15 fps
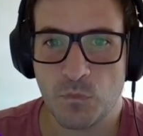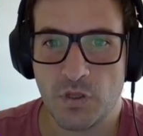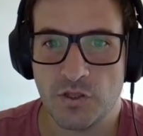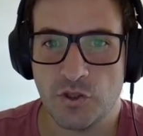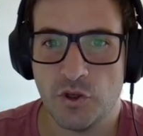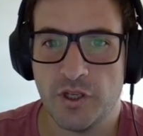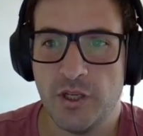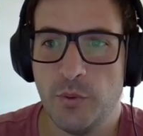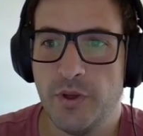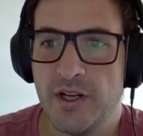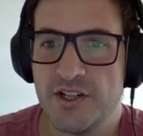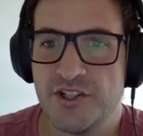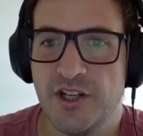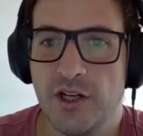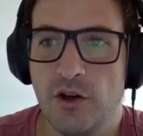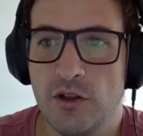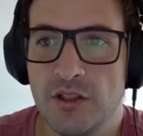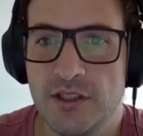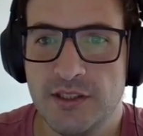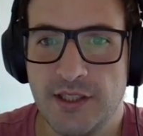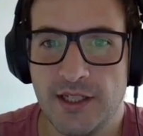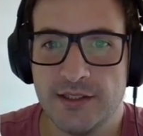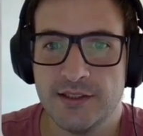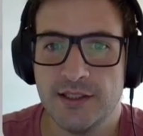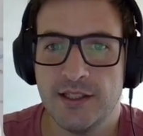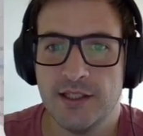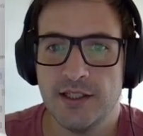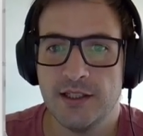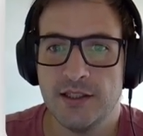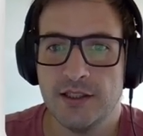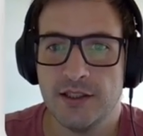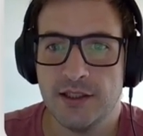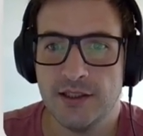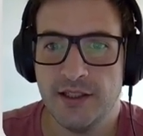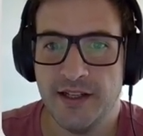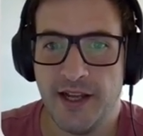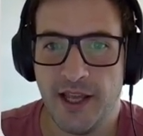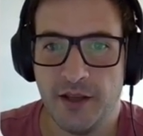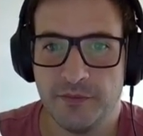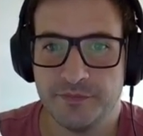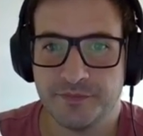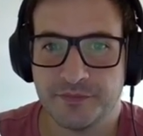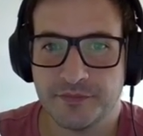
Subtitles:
So here we can check all details: the name,